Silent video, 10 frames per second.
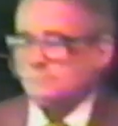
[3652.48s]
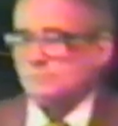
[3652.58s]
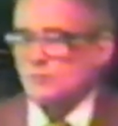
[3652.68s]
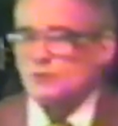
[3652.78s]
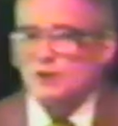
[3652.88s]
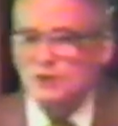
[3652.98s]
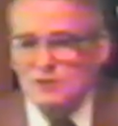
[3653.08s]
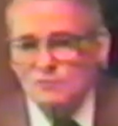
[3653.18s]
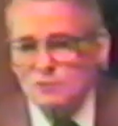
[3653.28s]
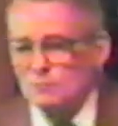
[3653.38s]
You need to
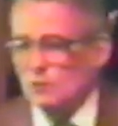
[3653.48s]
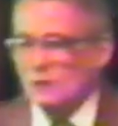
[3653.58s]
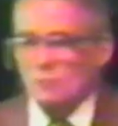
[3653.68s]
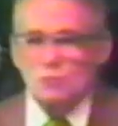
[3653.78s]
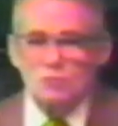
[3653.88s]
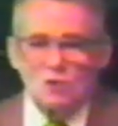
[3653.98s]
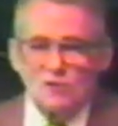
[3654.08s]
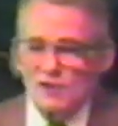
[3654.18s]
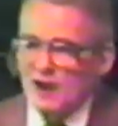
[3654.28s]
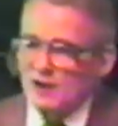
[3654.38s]
get this book I wrote
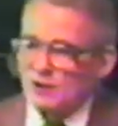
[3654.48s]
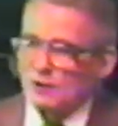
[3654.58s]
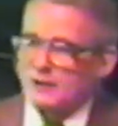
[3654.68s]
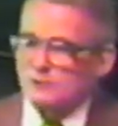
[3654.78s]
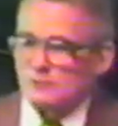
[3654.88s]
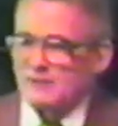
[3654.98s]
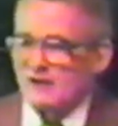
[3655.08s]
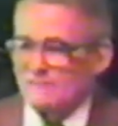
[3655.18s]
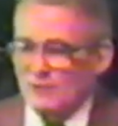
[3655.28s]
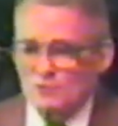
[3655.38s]
called The Anti Intellectual
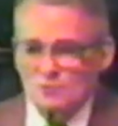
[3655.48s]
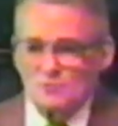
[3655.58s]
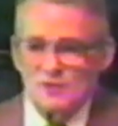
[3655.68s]
Manifesto.